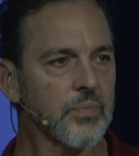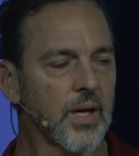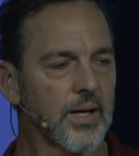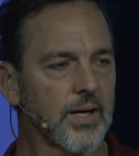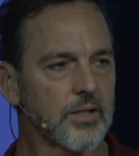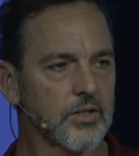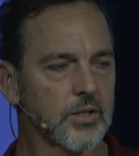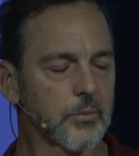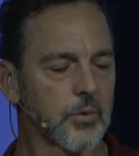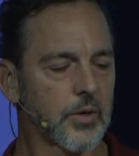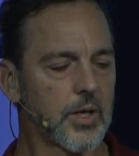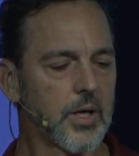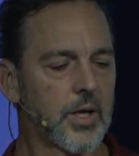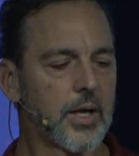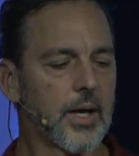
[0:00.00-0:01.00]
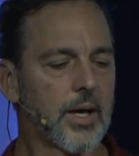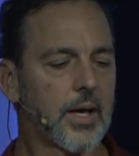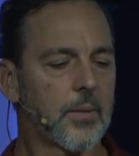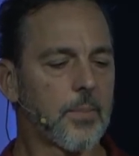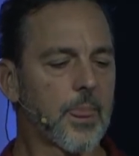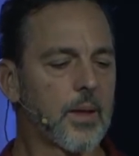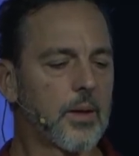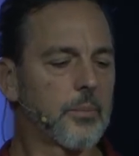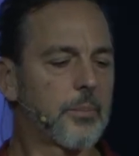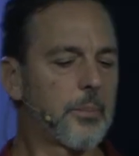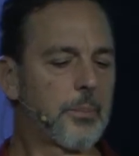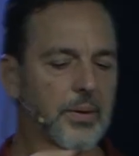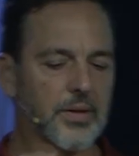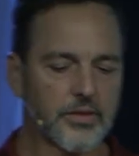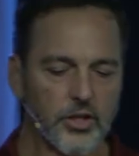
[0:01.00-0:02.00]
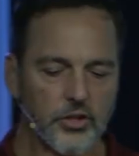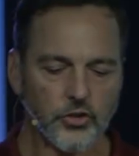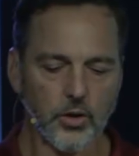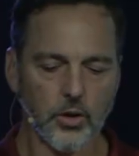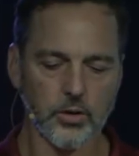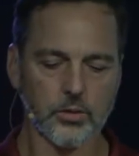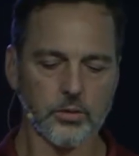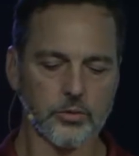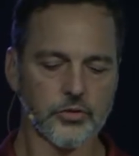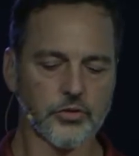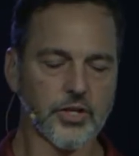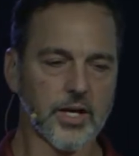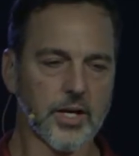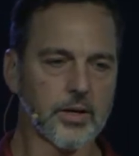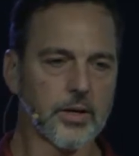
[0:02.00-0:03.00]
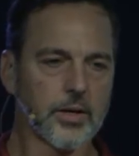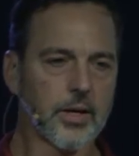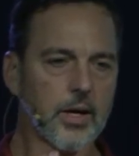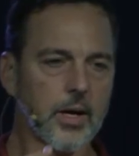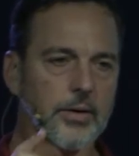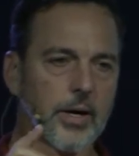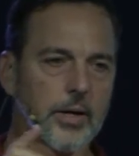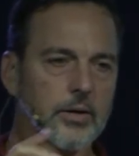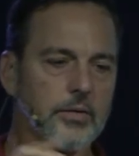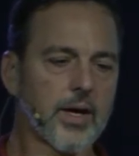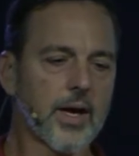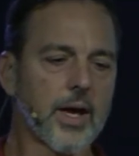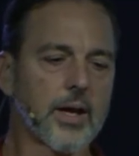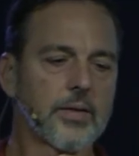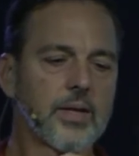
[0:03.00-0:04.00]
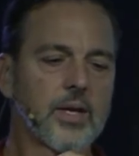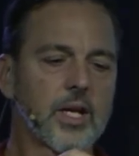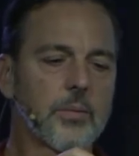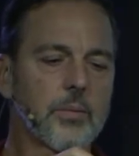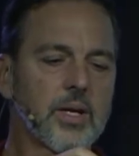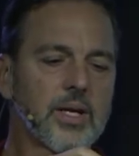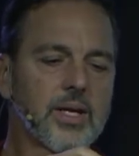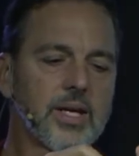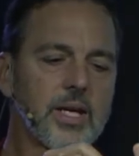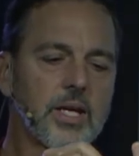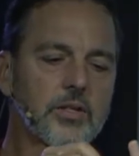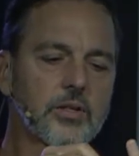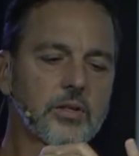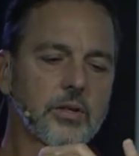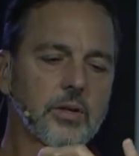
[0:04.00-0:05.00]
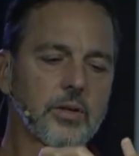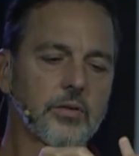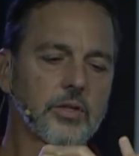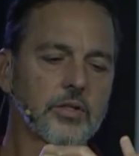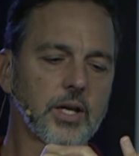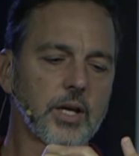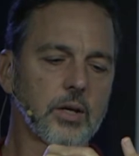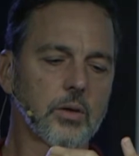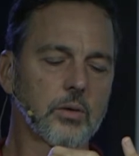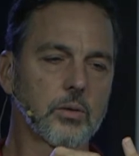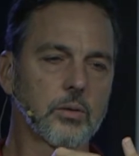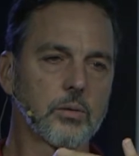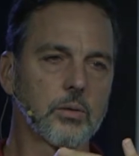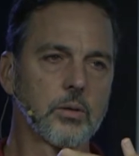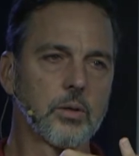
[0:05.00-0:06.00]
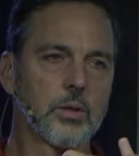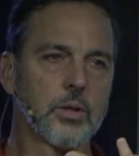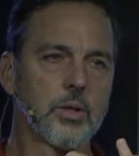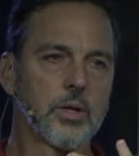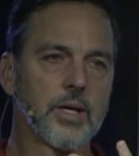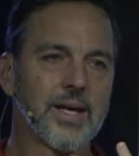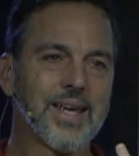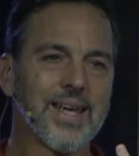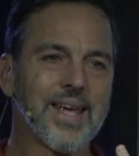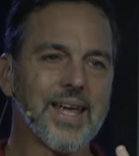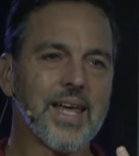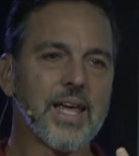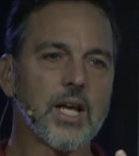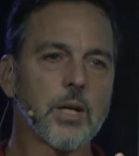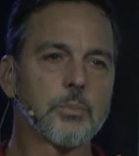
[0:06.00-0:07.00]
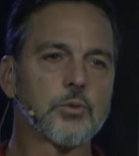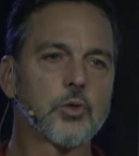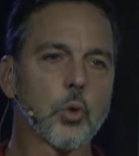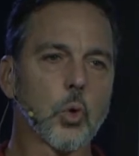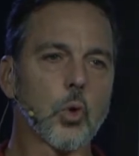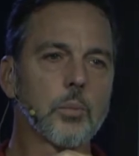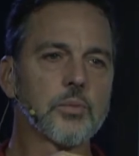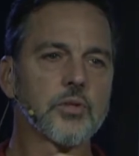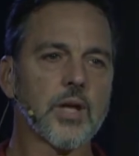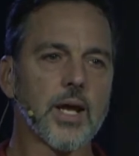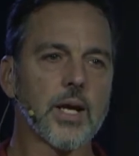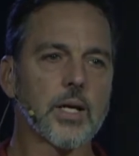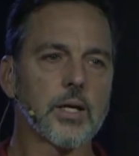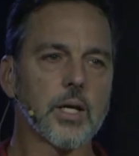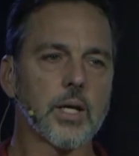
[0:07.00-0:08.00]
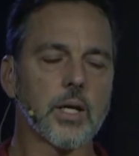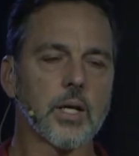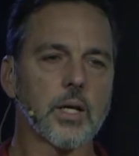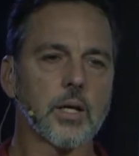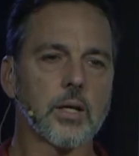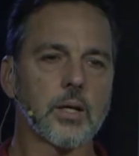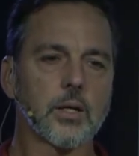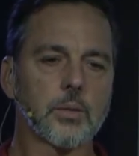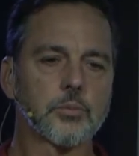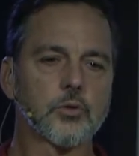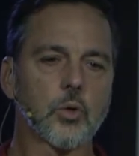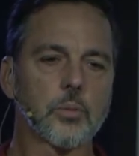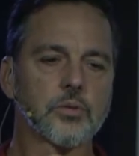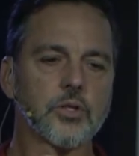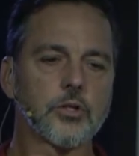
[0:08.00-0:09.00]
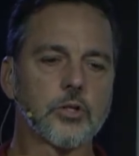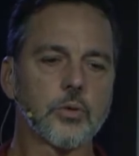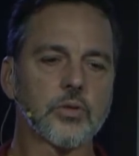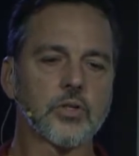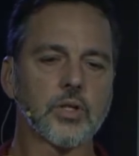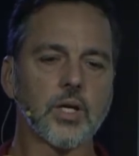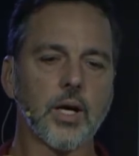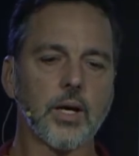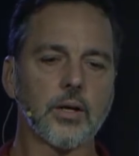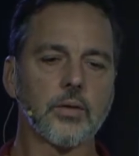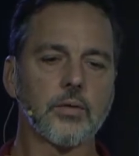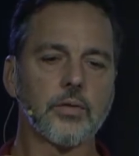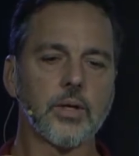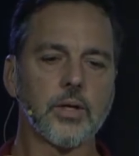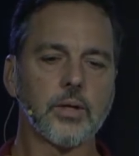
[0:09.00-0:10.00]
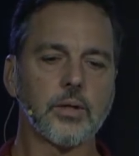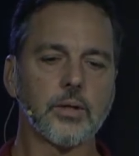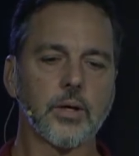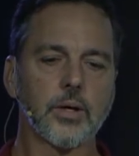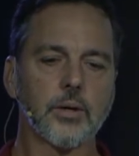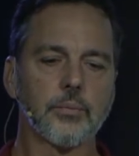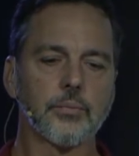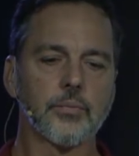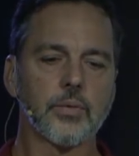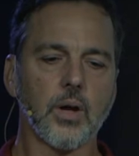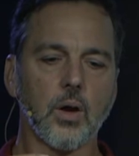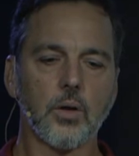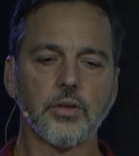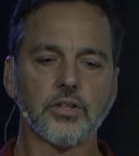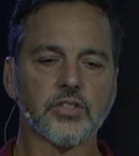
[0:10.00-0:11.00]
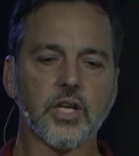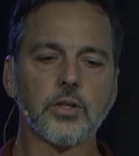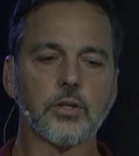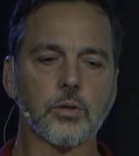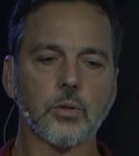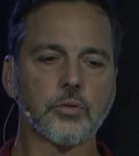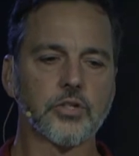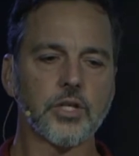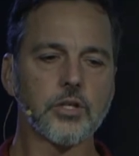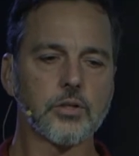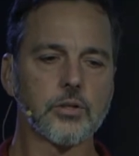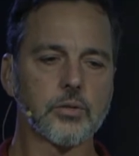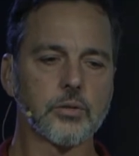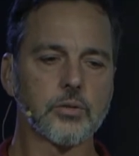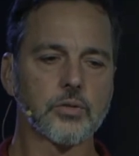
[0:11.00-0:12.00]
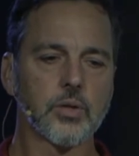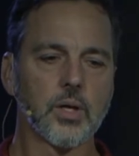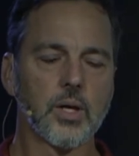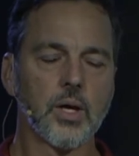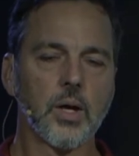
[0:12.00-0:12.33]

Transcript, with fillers: I got some grade. But this article said, no, nah, not only that, the anemone eats the tentacle, it absorbs and it absorbs into its gut the, um, all the tentacle tissues,